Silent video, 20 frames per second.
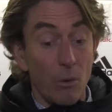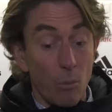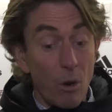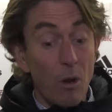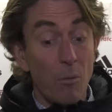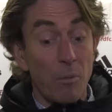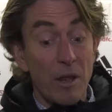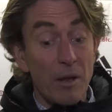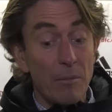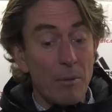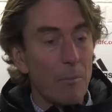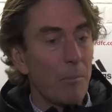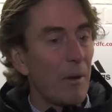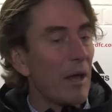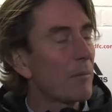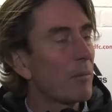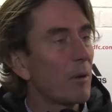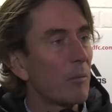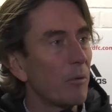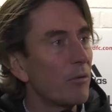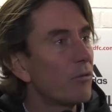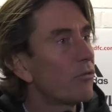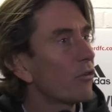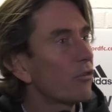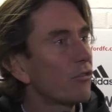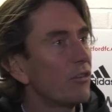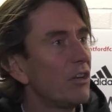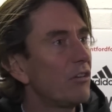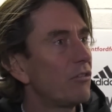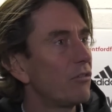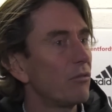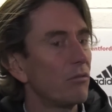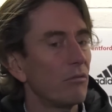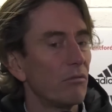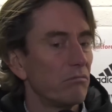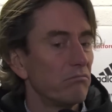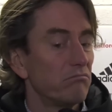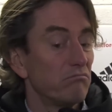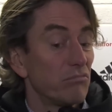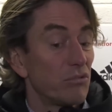well played by Blackburn, but you just need to
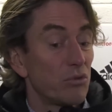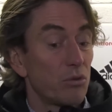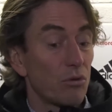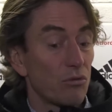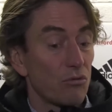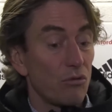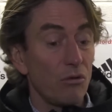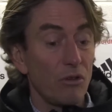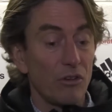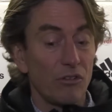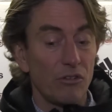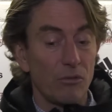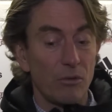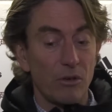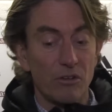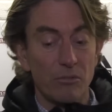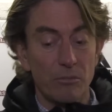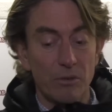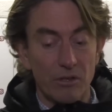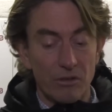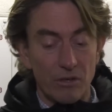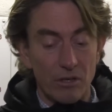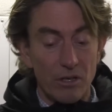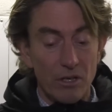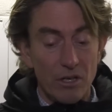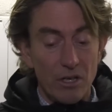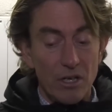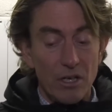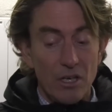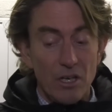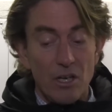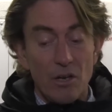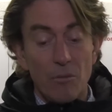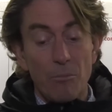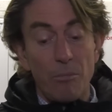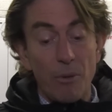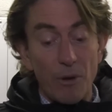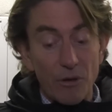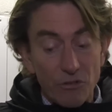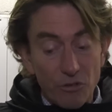control the situation better.
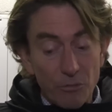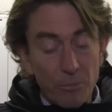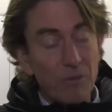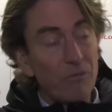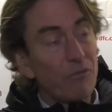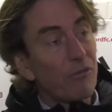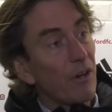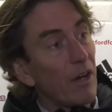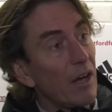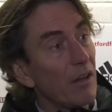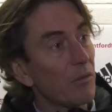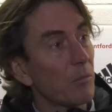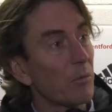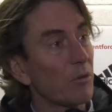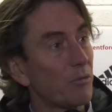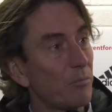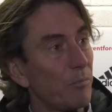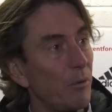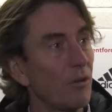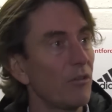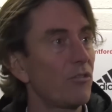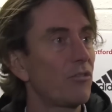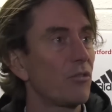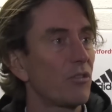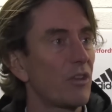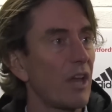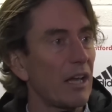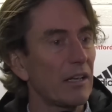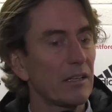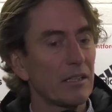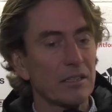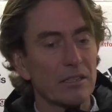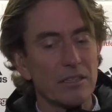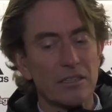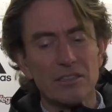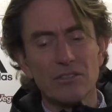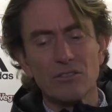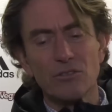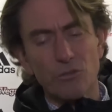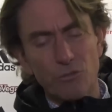But to be fair, the response to that,
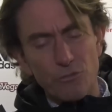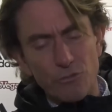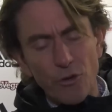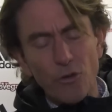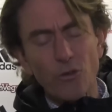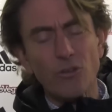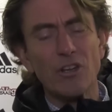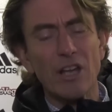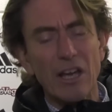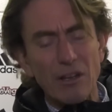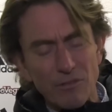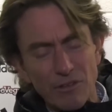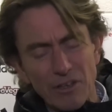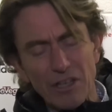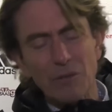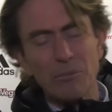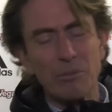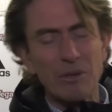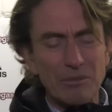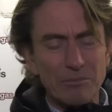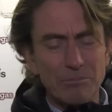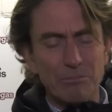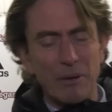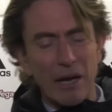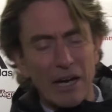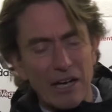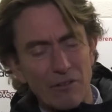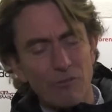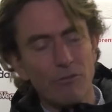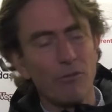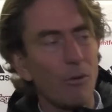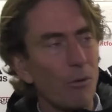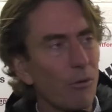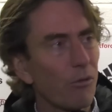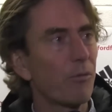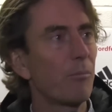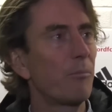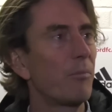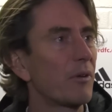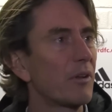first half a little bit back and
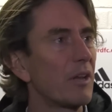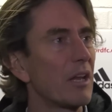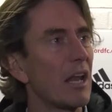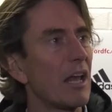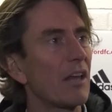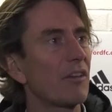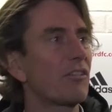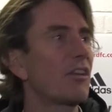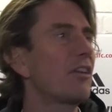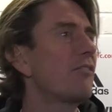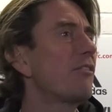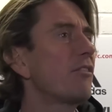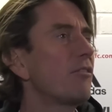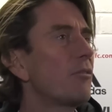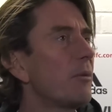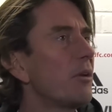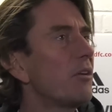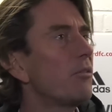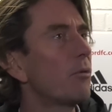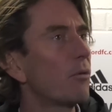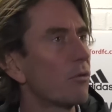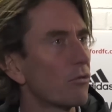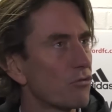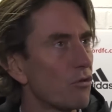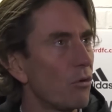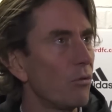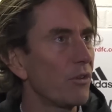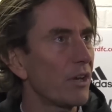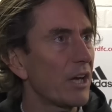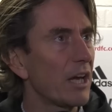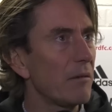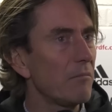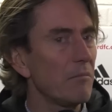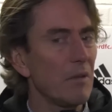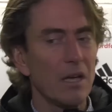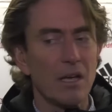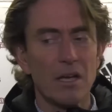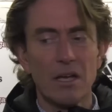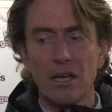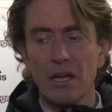forth, but the last 10, 15 minutes we controlled the game.
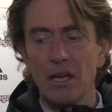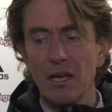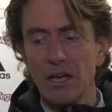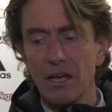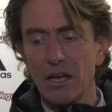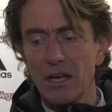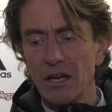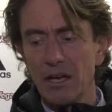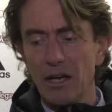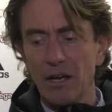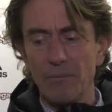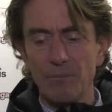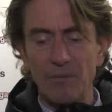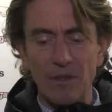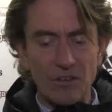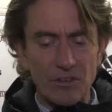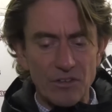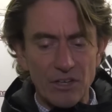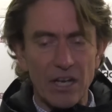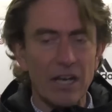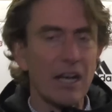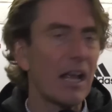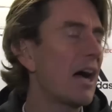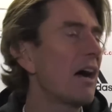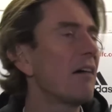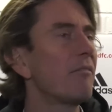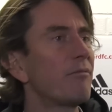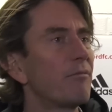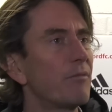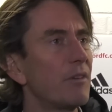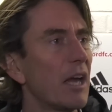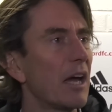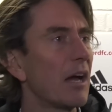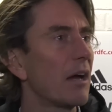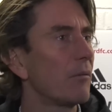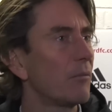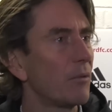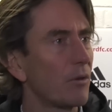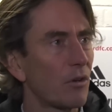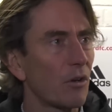And second half,
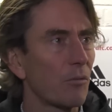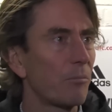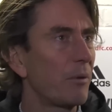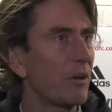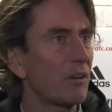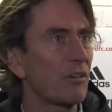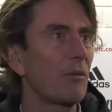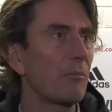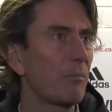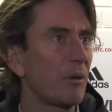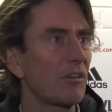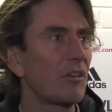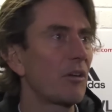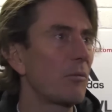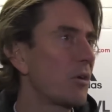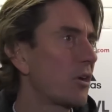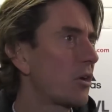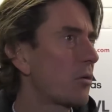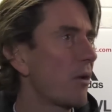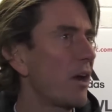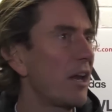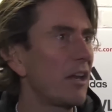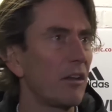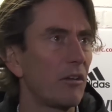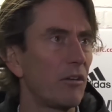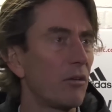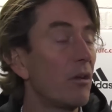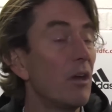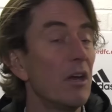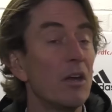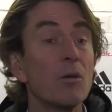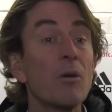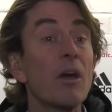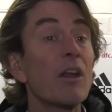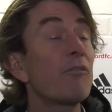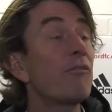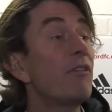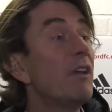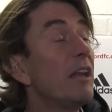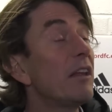yeah, we got better and better, and we created. We had
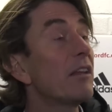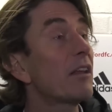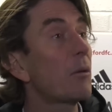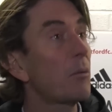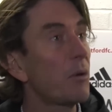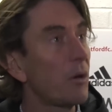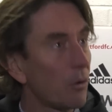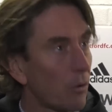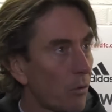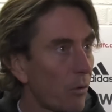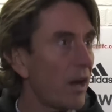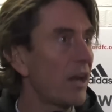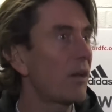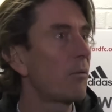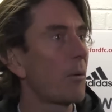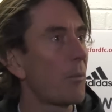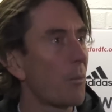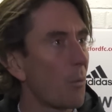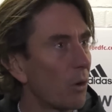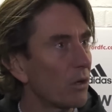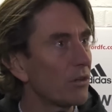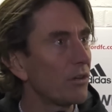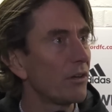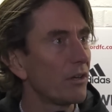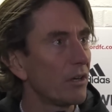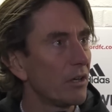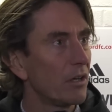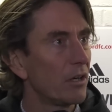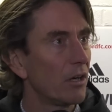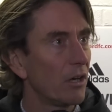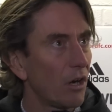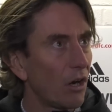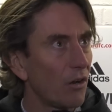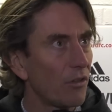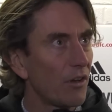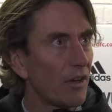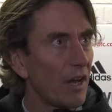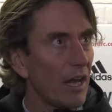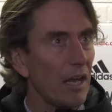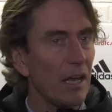a feeling that we can create when we wanted on
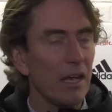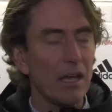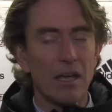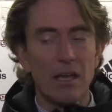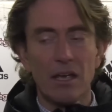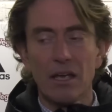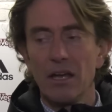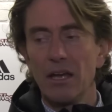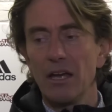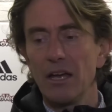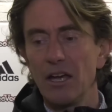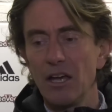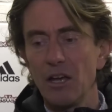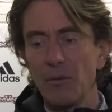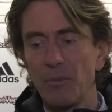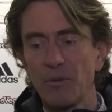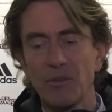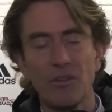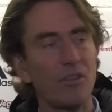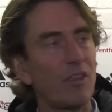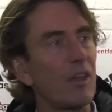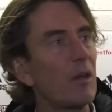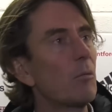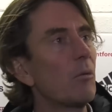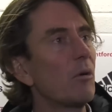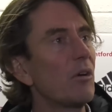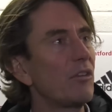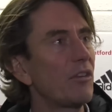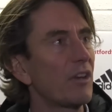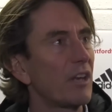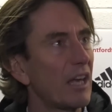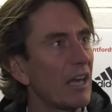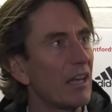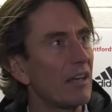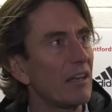the day, but the thing was the